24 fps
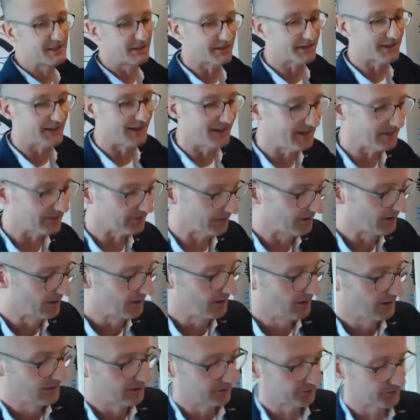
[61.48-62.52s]
other hand,
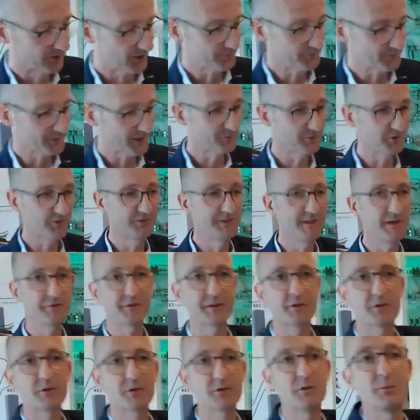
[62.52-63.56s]
sometimes it's
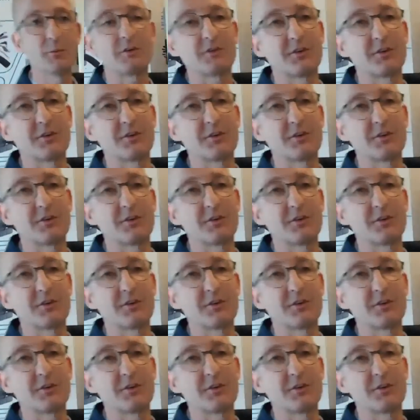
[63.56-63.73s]
difficult with